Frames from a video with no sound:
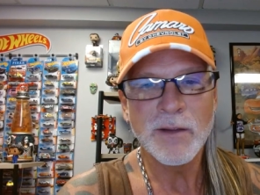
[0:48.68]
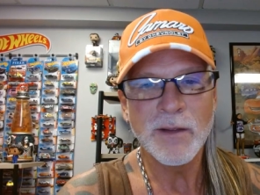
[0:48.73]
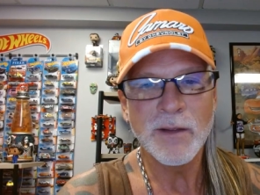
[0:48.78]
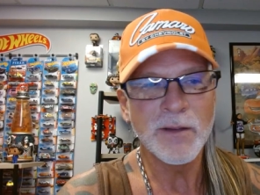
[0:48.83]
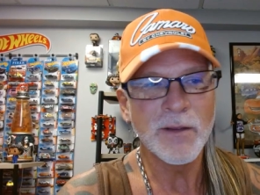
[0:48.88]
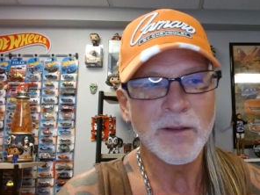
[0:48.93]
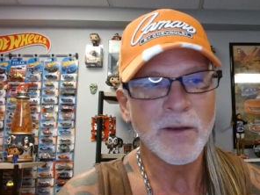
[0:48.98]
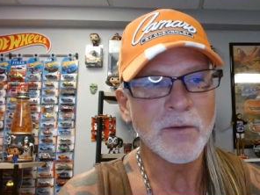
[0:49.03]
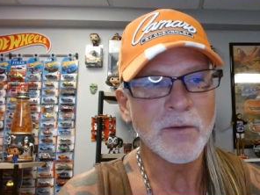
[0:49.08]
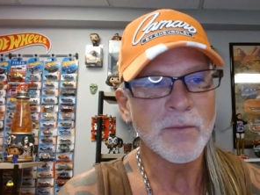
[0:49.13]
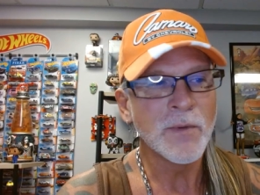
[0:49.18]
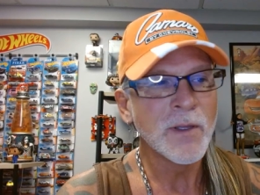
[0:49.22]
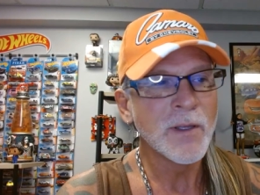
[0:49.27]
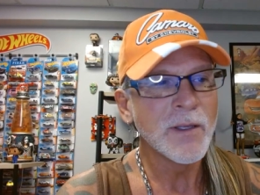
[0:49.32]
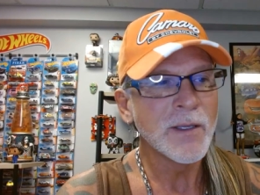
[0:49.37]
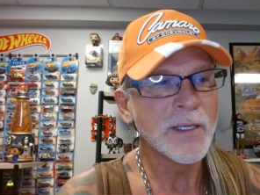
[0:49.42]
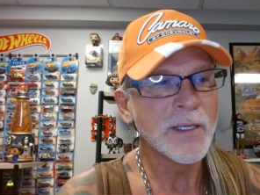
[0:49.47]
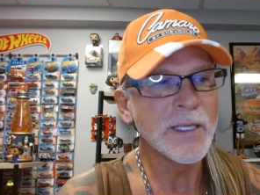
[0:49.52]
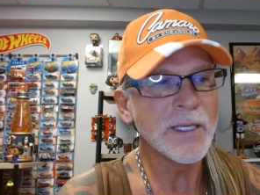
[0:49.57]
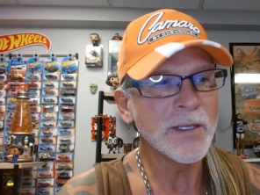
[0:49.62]
uh, you know
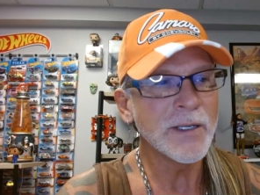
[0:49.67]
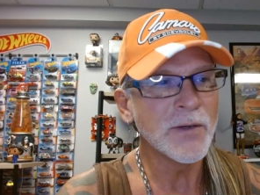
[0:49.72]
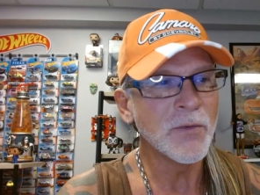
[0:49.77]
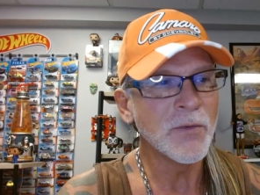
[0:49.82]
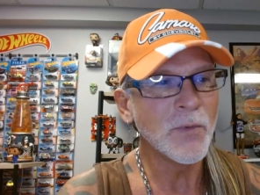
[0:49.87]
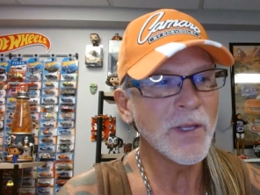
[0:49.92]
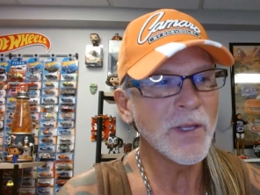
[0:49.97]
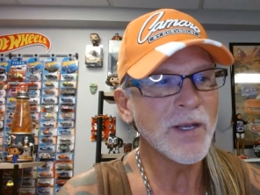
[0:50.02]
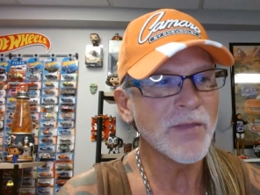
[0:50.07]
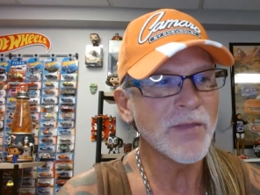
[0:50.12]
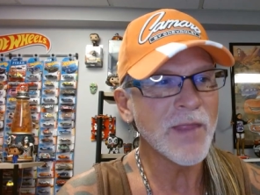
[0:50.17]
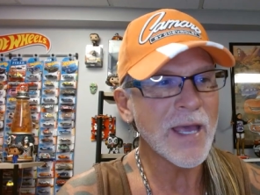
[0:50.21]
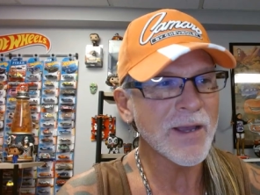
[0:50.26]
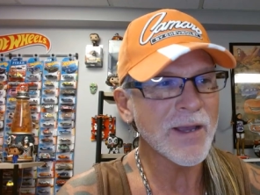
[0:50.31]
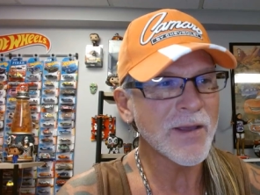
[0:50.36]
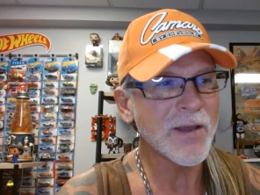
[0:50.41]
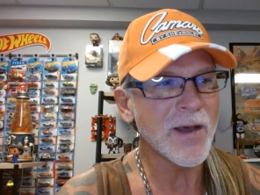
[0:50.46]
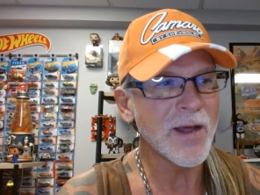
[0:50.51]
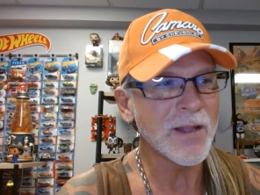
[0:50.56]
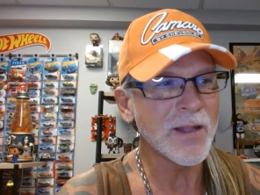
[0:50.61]
getting rid of
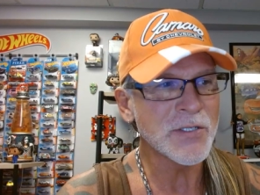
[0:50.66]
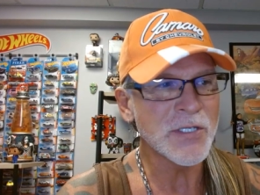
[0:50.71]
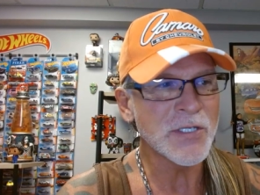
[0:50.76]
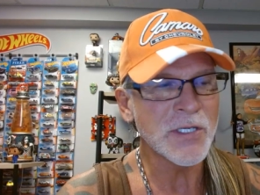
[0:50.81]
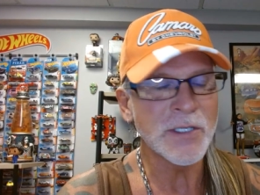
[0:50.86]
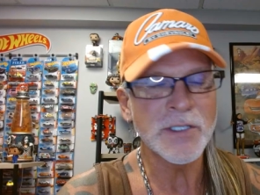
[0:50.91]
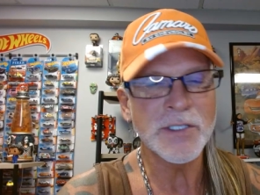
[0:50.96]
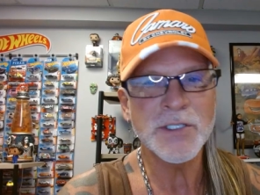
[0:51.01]
that collagen.